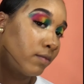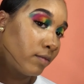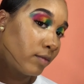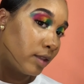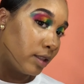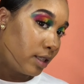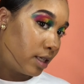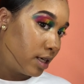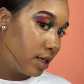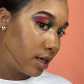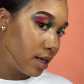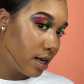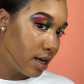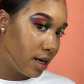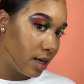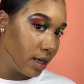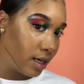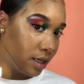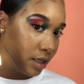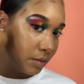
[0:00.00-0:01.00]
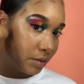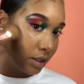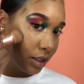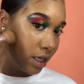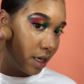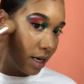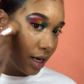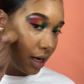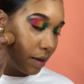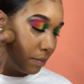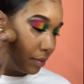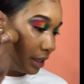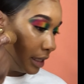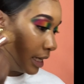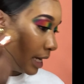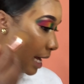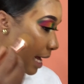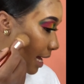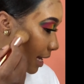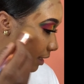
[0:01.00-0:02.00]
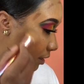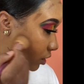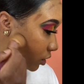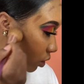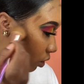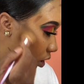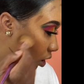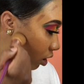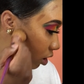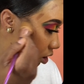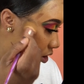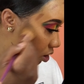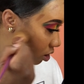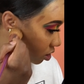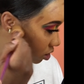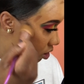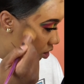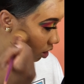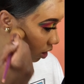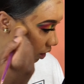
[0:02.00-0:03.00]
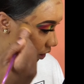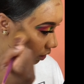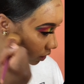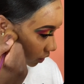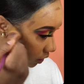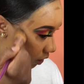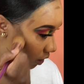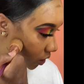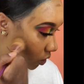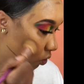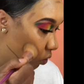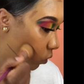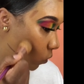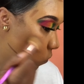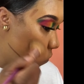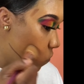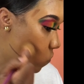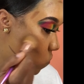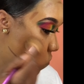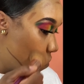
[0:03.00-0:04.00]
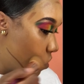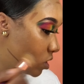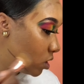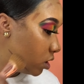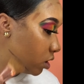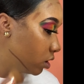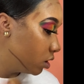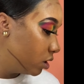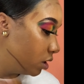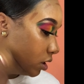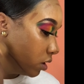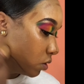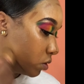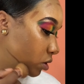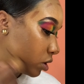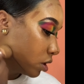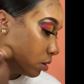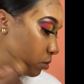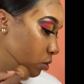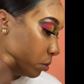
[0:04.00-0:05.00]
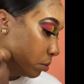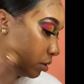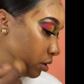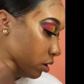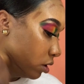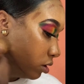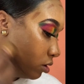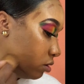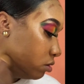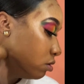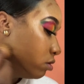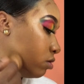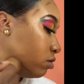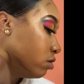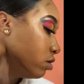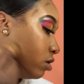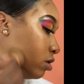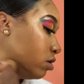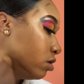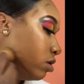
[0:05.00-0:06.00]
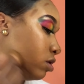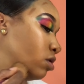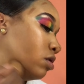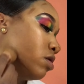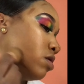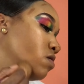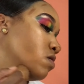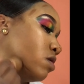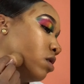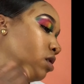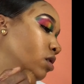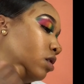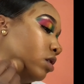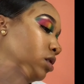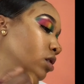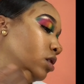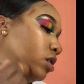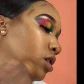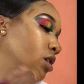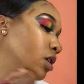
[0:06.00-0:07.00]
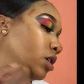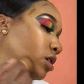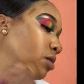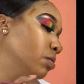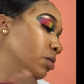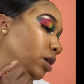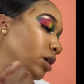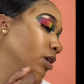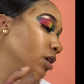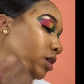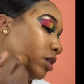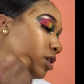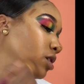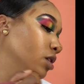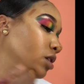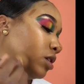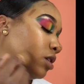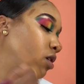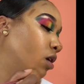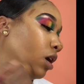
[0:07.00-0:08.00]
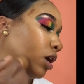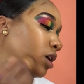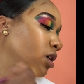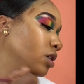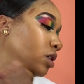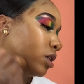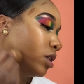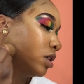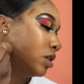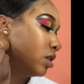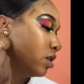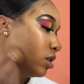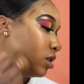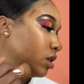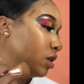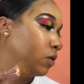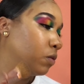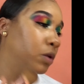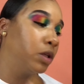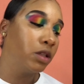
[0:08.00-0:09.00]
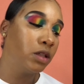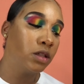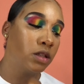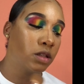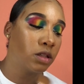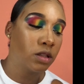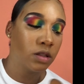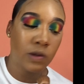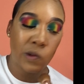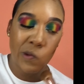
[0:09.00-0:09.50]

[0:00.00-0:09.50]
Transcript: And it kind of helps it not be as dark. Like, it's still noticeable, but it's not as dark as it was.